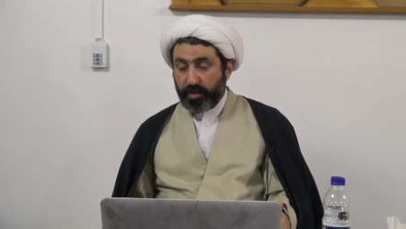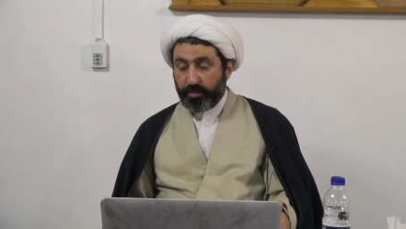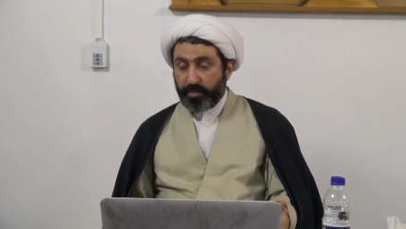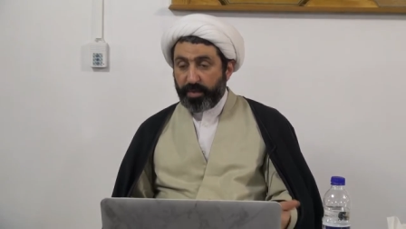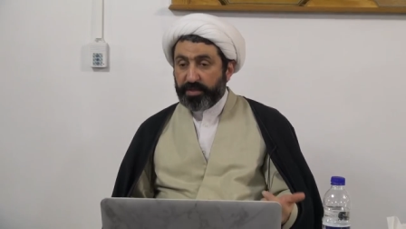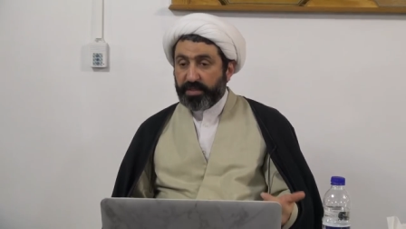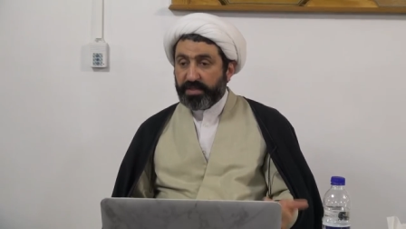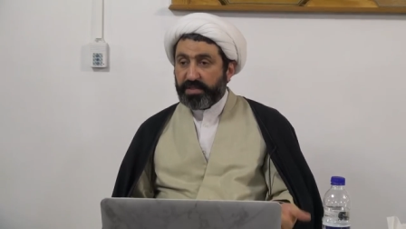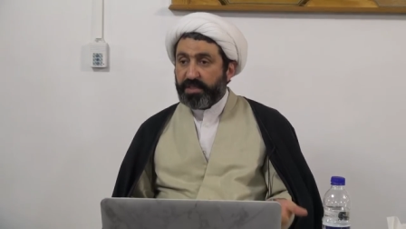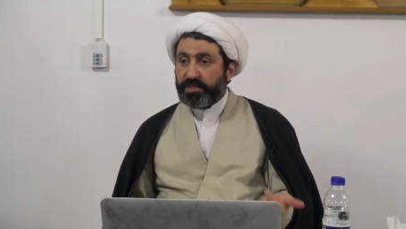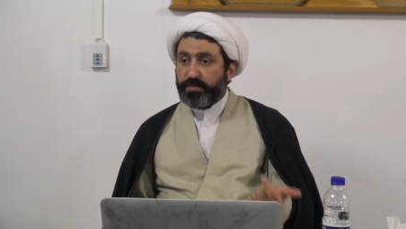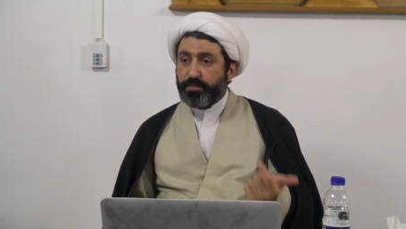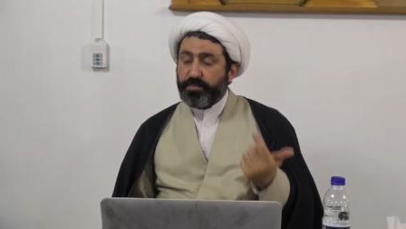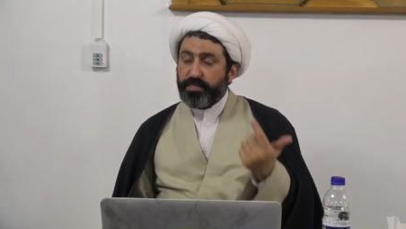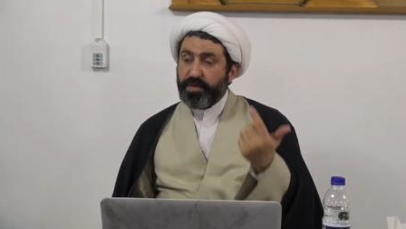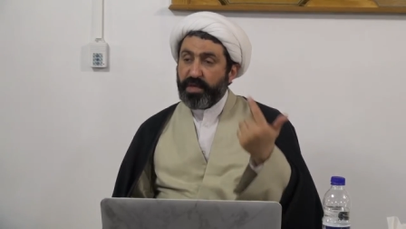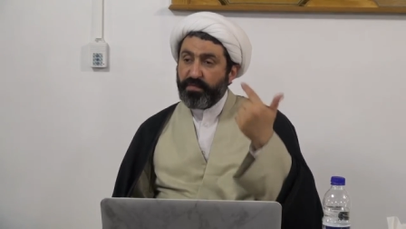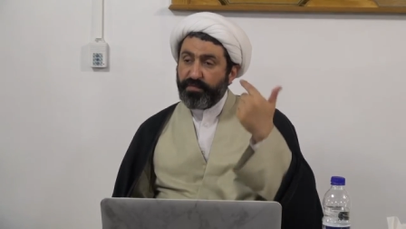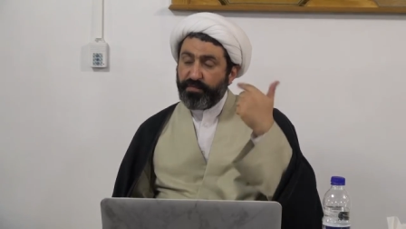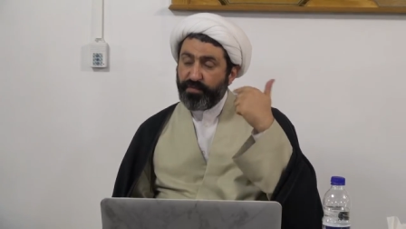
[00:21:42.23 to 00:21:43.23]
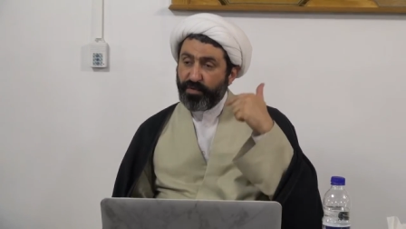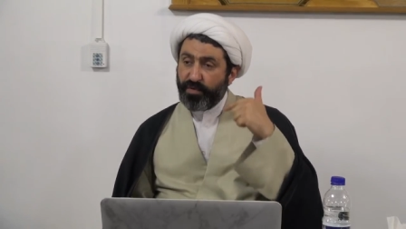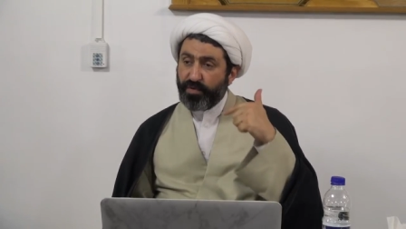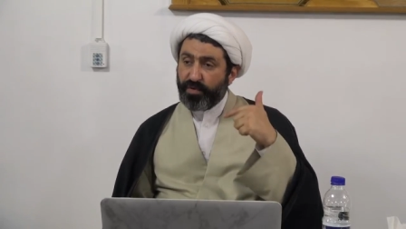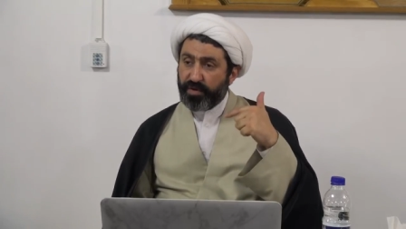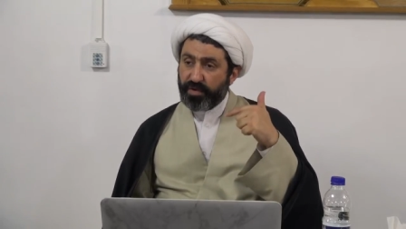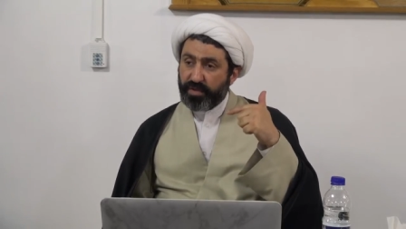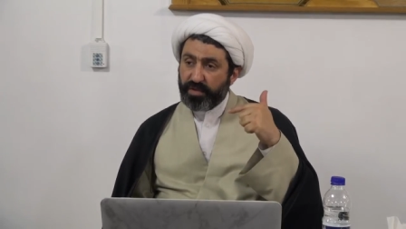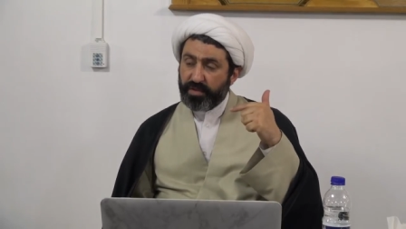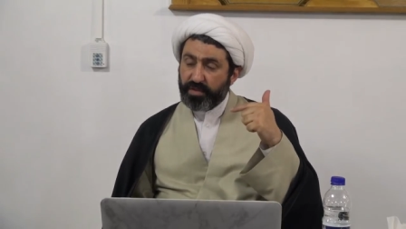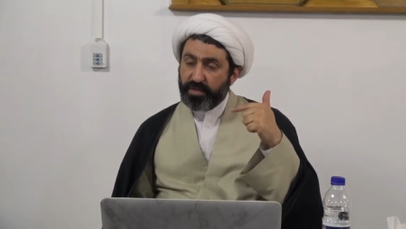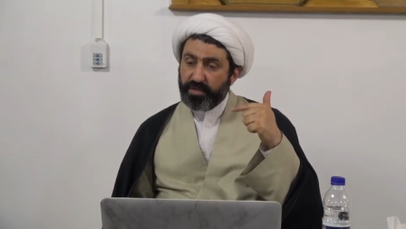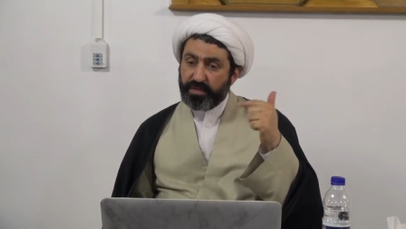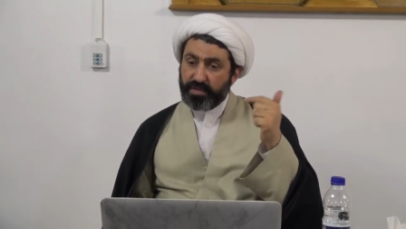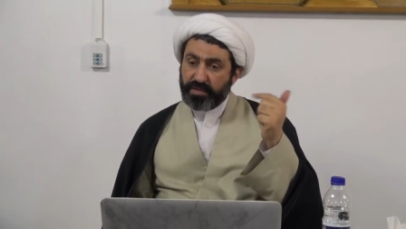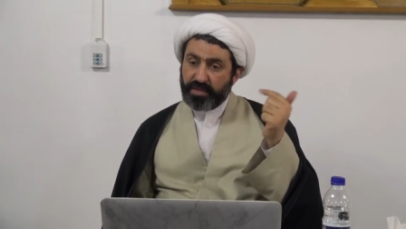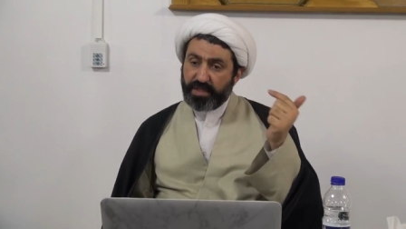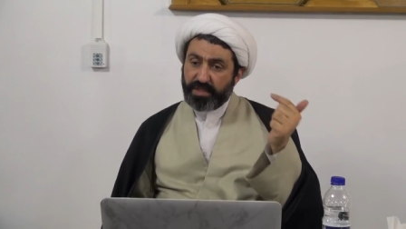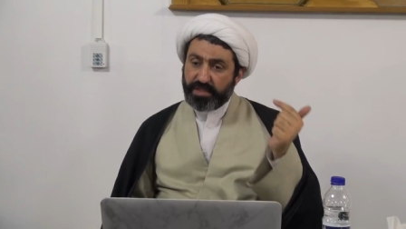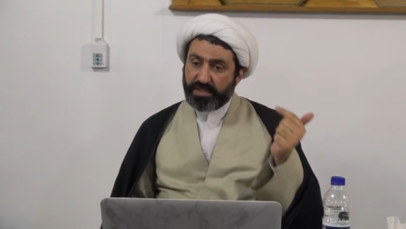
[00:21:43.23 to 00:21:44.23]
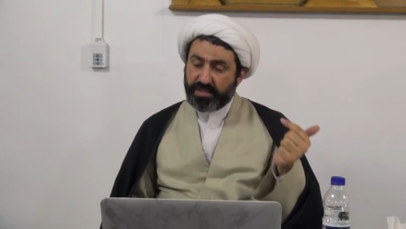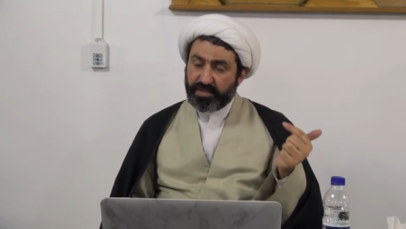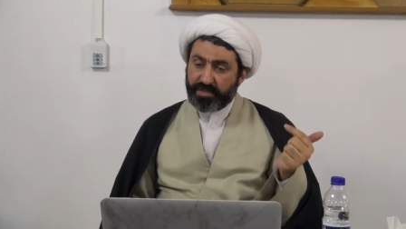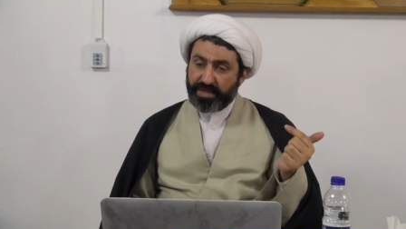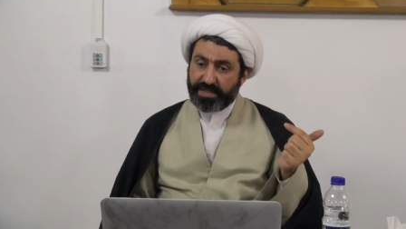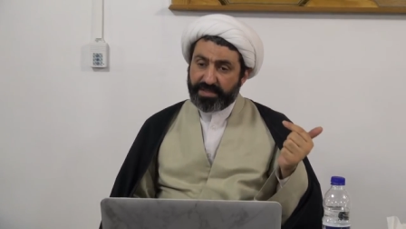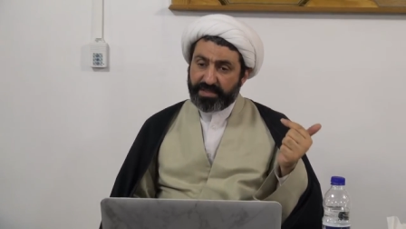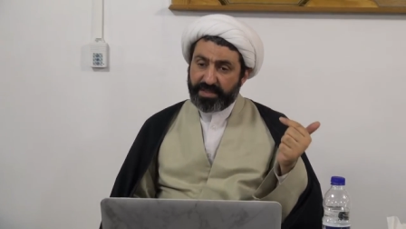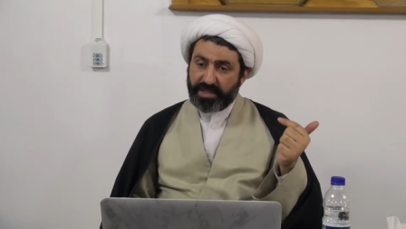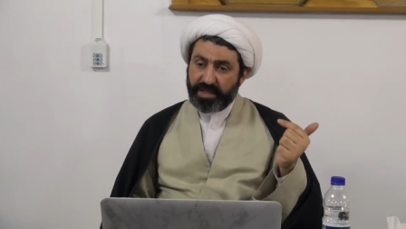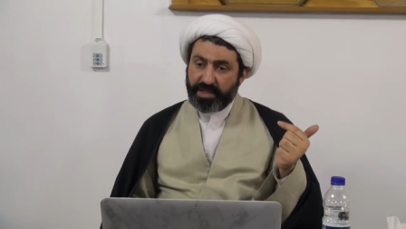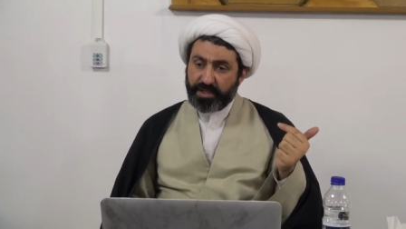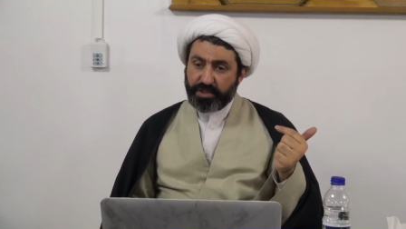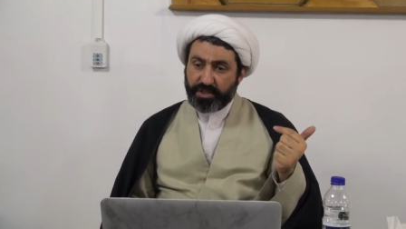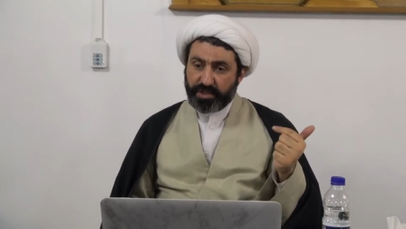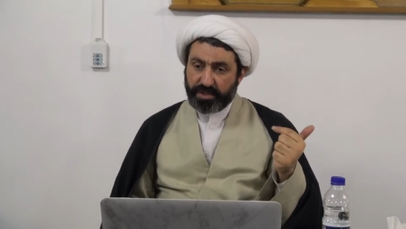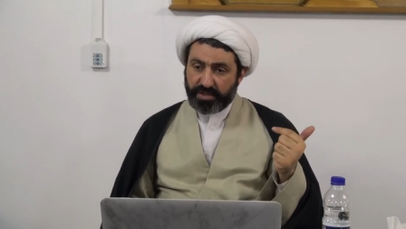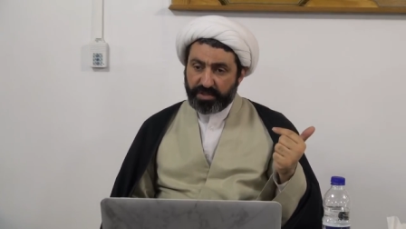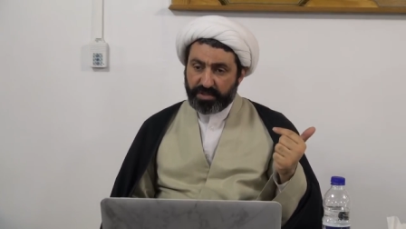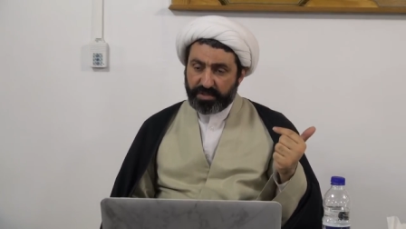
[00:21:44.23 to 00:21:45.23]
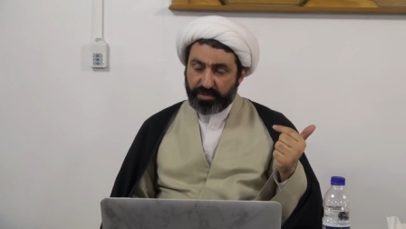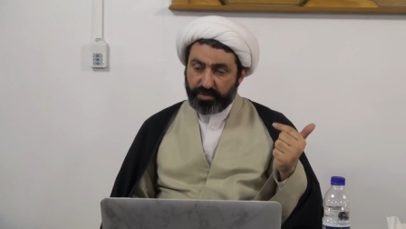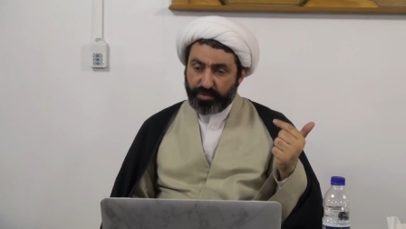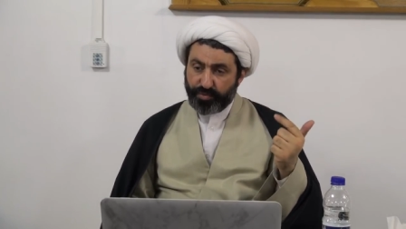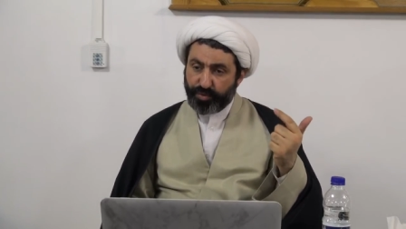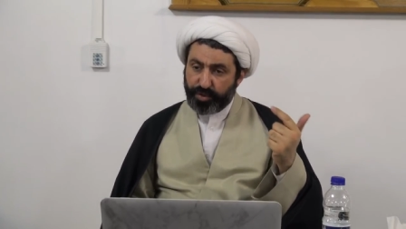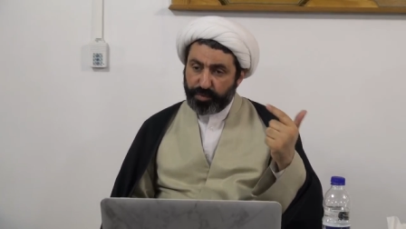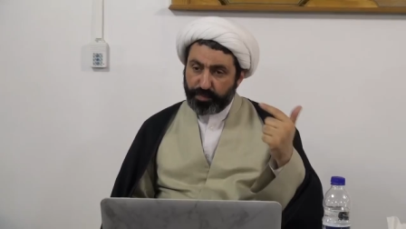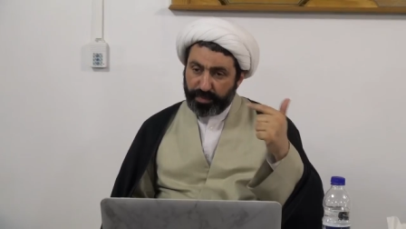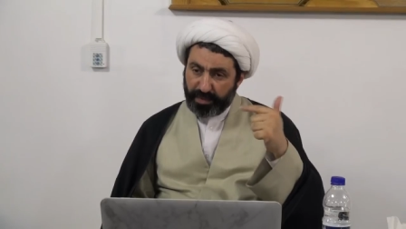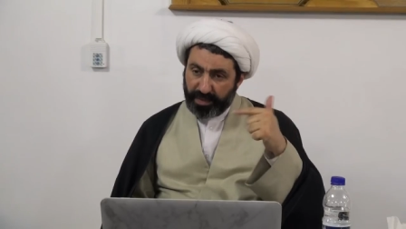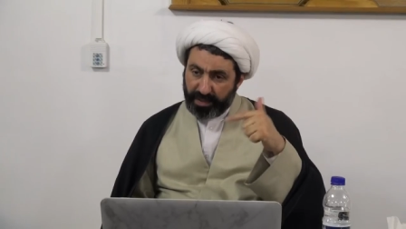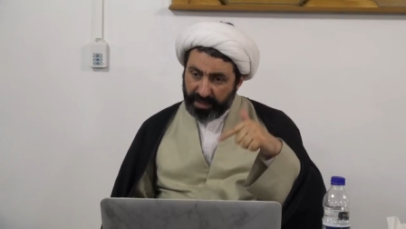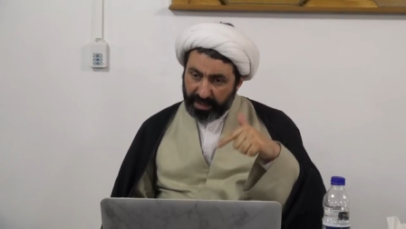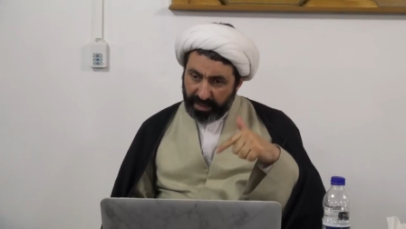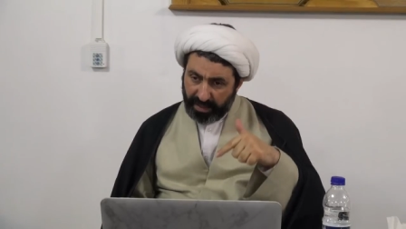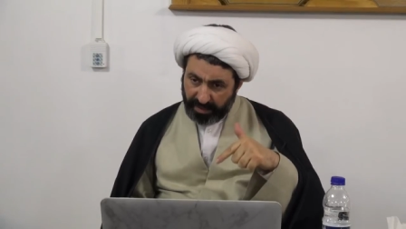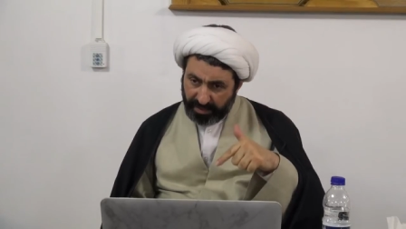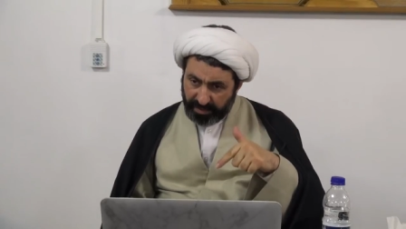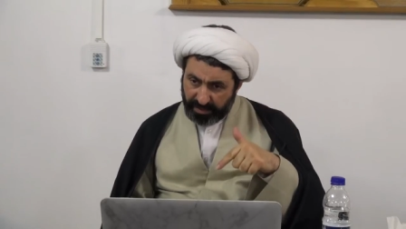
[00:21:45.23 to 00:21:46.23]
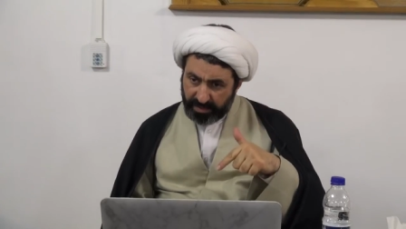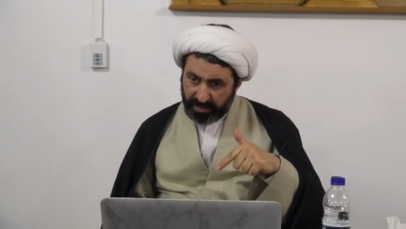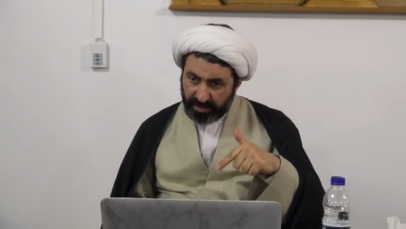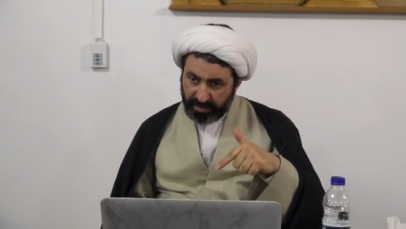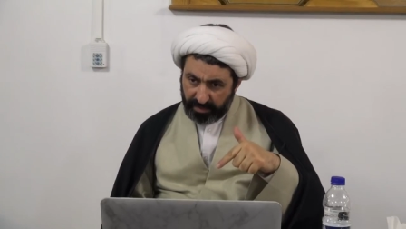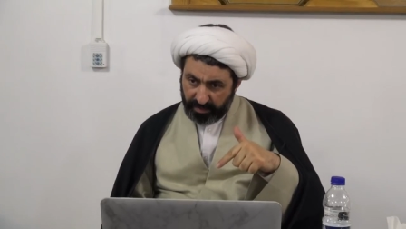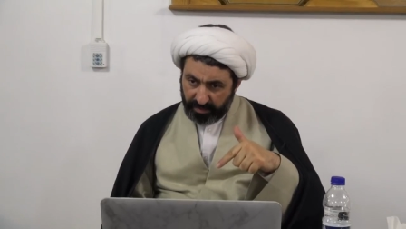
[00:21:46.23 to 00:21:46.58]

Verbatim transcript: But he says before these translations took place,